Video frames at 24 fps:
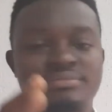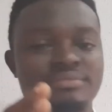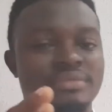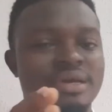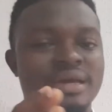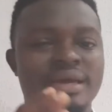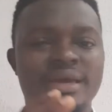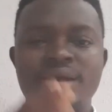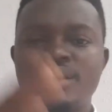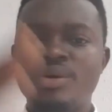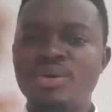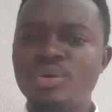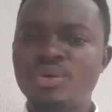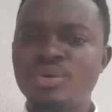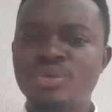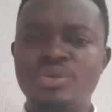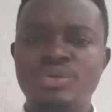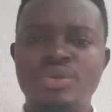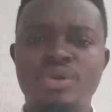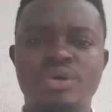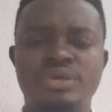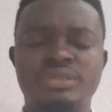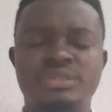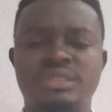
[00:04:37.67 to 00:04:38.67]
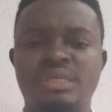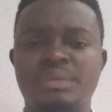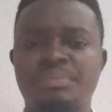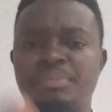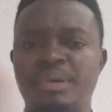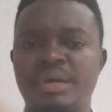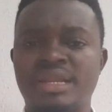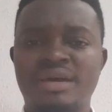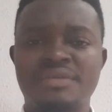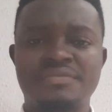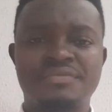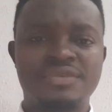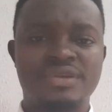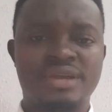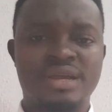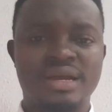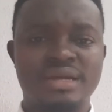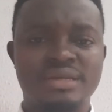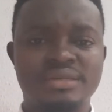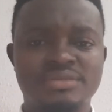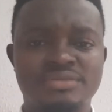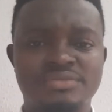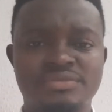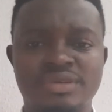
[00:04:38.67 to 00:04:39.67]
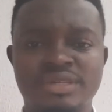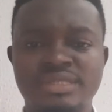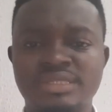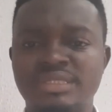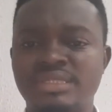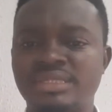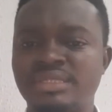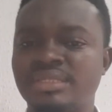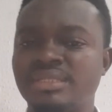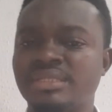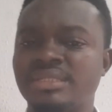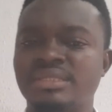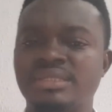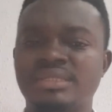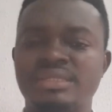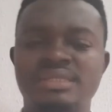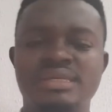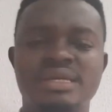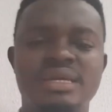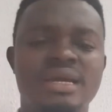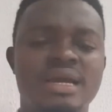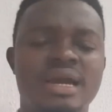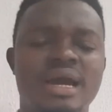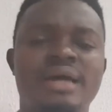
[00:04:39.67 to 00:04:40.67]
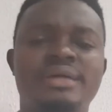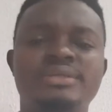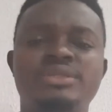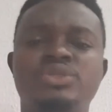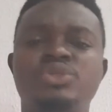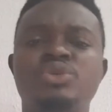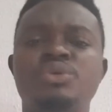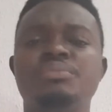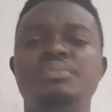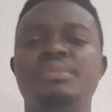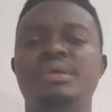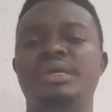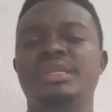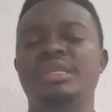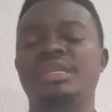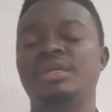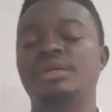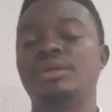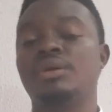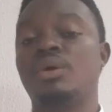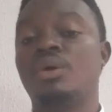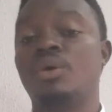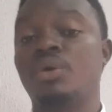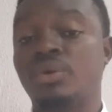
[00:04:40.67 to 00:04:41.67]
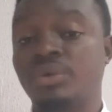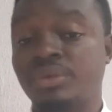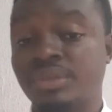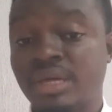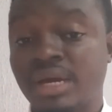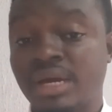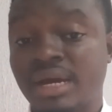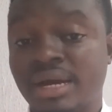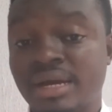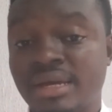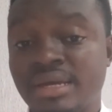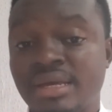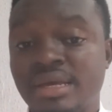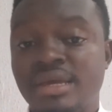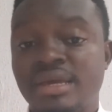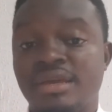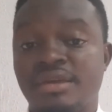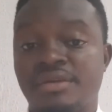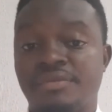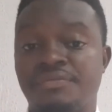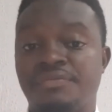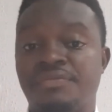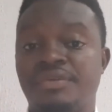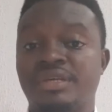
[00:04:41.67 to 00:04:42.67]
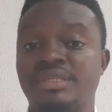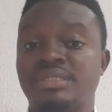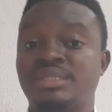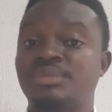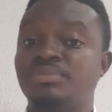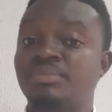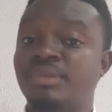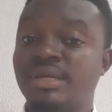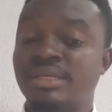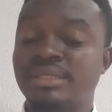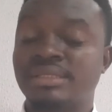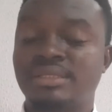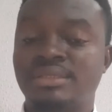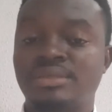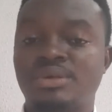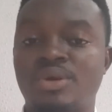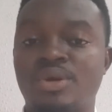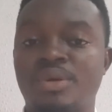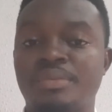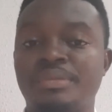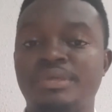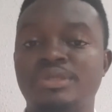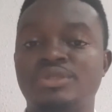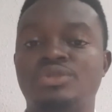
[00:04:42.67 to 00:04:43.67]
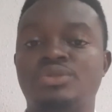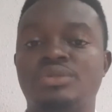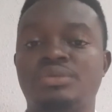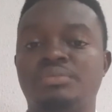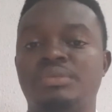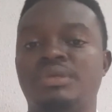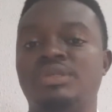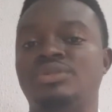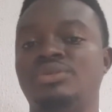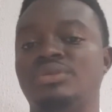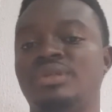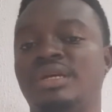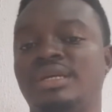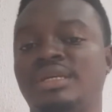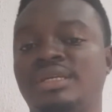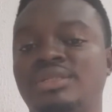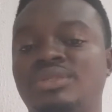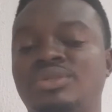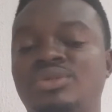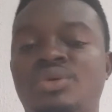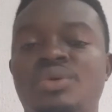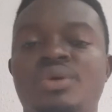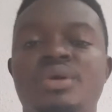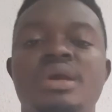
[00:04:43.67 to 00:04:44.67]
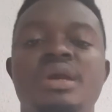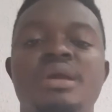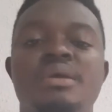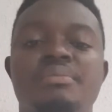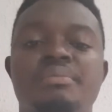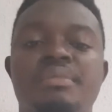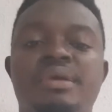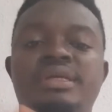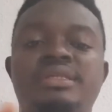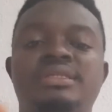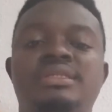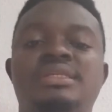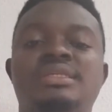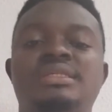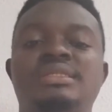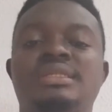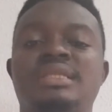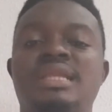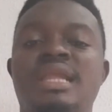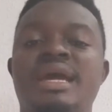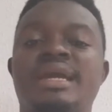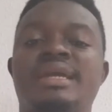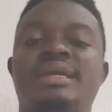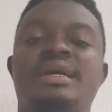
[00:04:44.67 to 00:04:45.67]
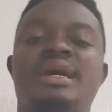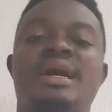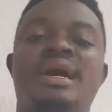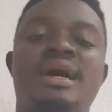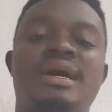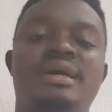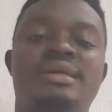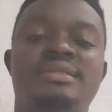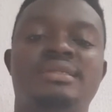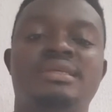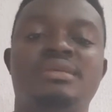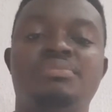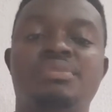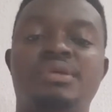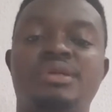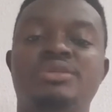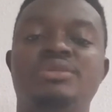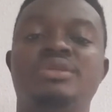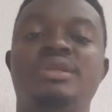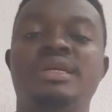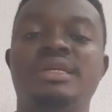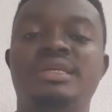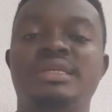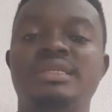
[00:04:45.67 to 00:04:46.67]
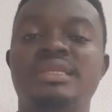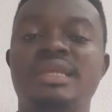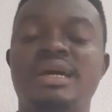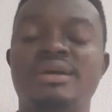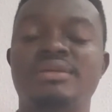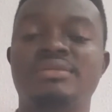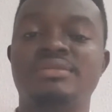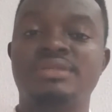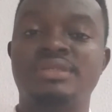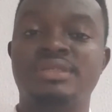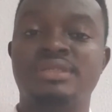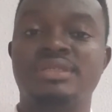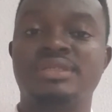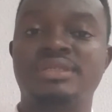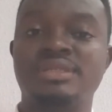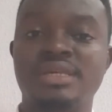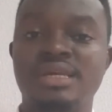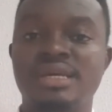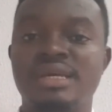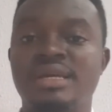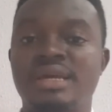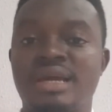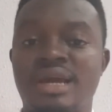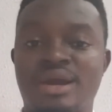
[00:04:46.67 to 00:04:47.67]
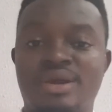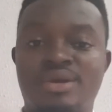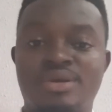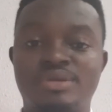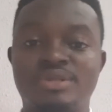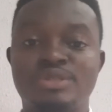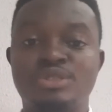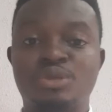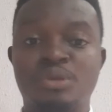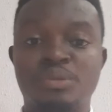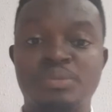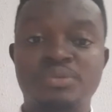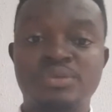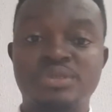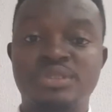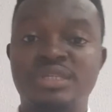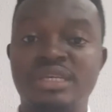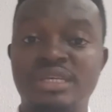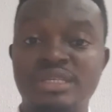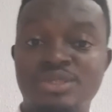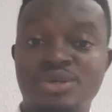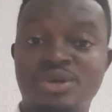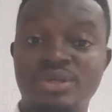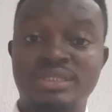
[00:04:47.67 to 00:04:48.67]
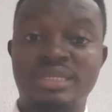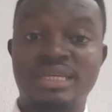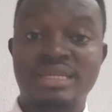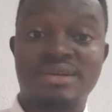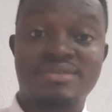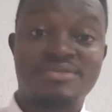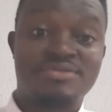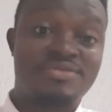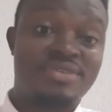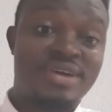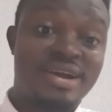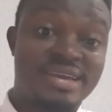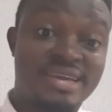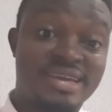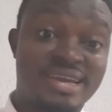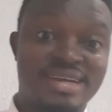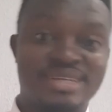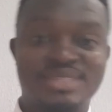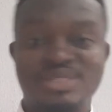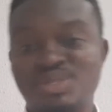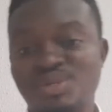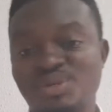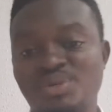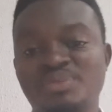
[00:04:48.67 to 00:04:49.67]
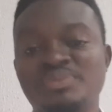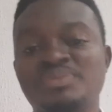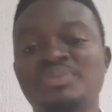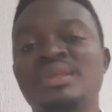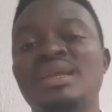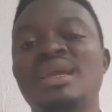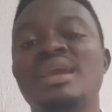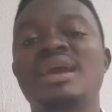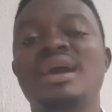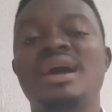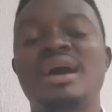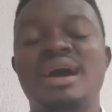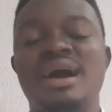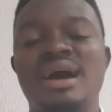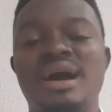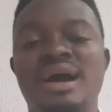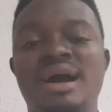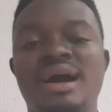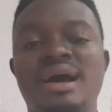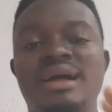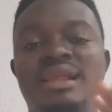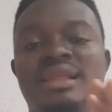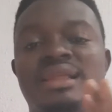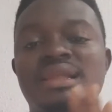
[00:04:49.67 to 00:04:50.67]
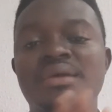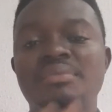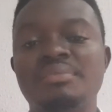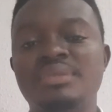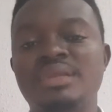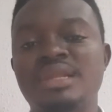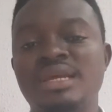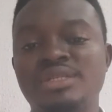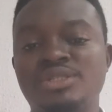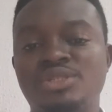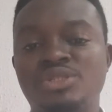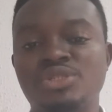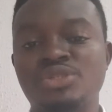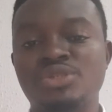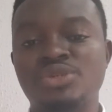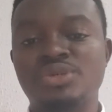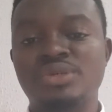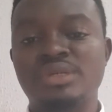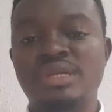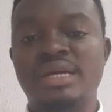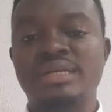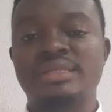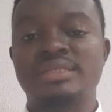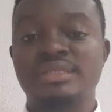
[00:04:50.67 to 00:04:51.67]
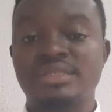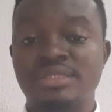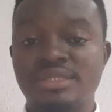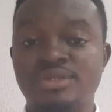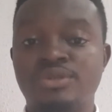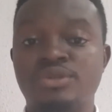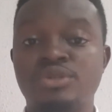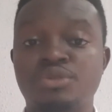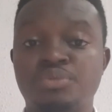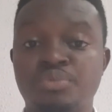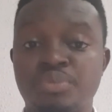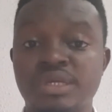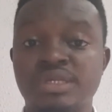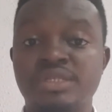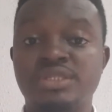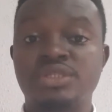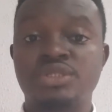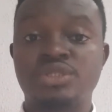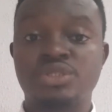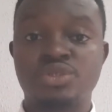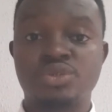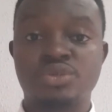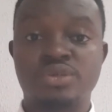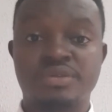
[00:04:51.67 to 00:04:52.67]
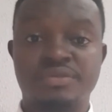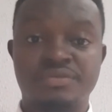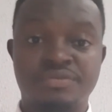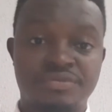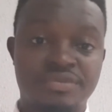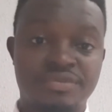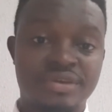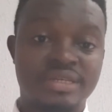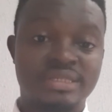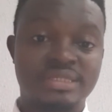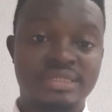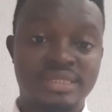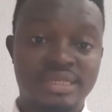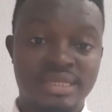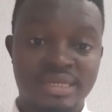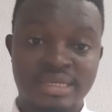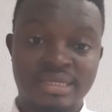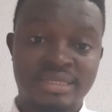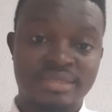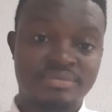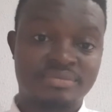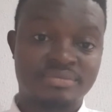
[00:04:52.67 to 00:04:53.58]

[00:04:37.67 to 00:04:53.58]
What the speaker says: A whole lot, the Pan-African University, and so many other investments coming to Ibeju-Lekki. So makes it like the Ibeju-Lekki now is, according to people say, it's hotter than fire. So let me let you know that it's a good place to invest in.